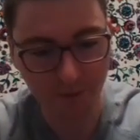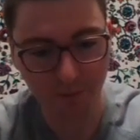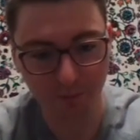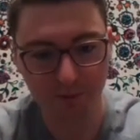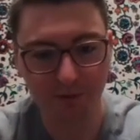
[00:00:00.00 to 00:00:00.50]

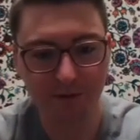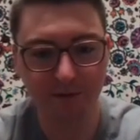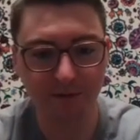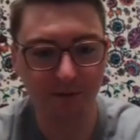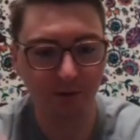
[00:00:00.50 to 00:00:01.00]
people put these
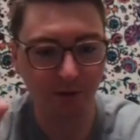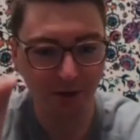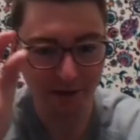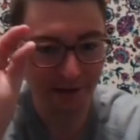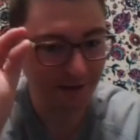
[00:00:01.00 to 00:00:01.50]
little
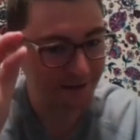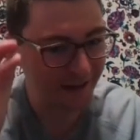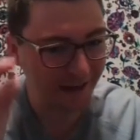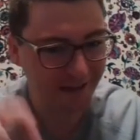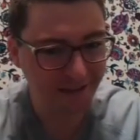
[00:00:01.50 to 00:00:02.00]

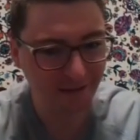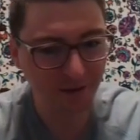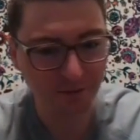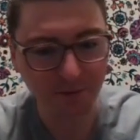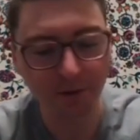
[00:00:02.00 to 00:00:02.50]
tiny
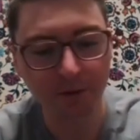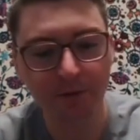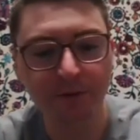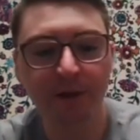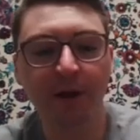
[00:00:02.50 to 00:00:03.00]
little
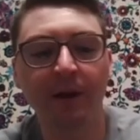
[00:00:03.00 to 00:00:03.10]
photos,